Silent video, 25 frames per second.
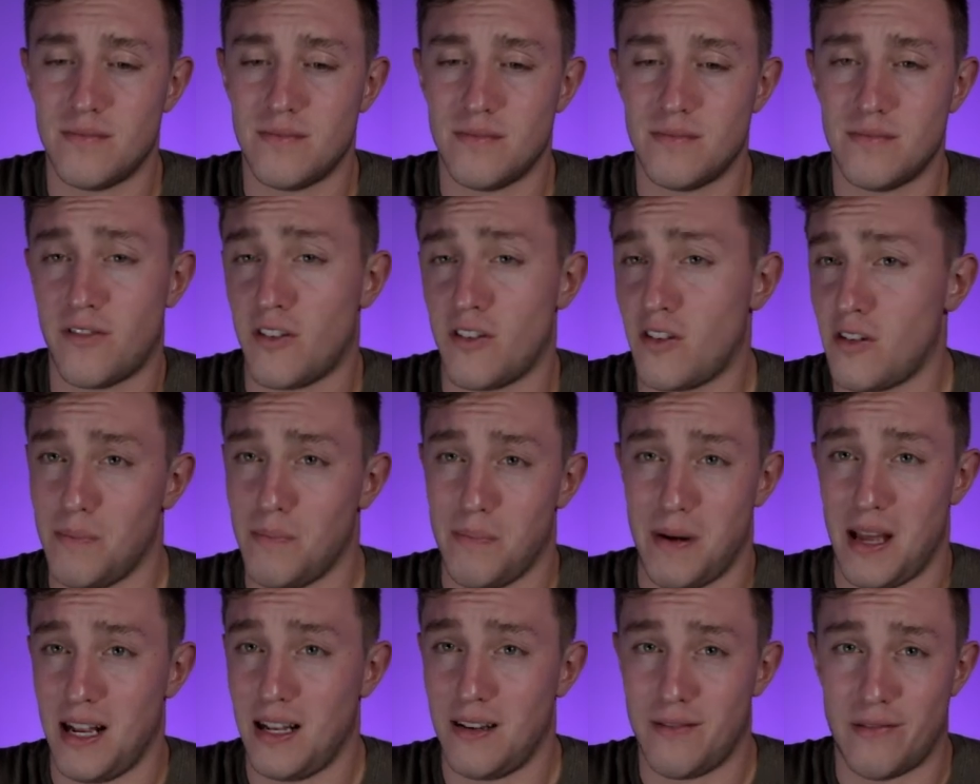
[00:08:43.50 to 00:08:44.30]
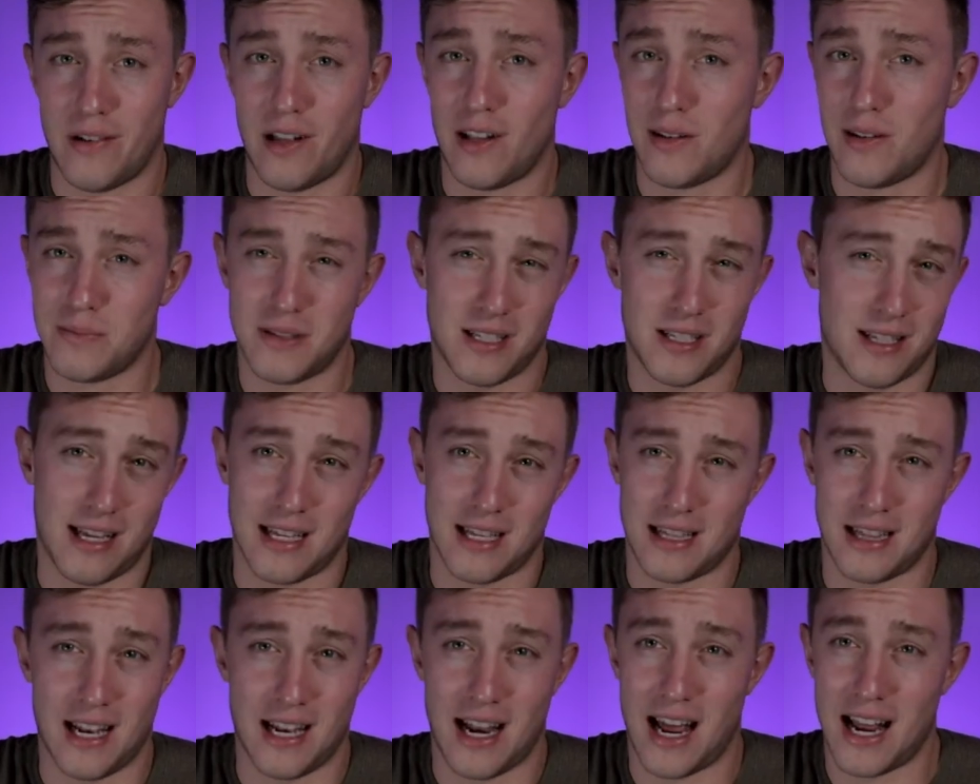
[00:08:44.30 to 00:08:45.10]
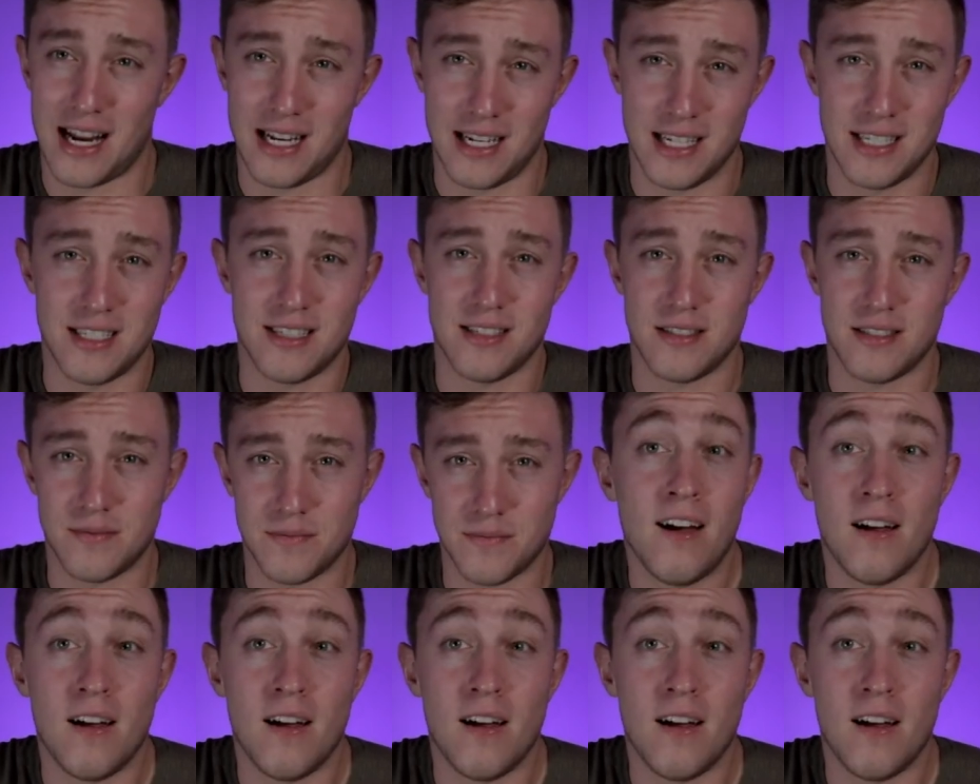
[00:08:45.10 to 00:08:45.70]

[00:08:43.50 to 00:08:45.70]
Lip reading: for being developed in like the 90s.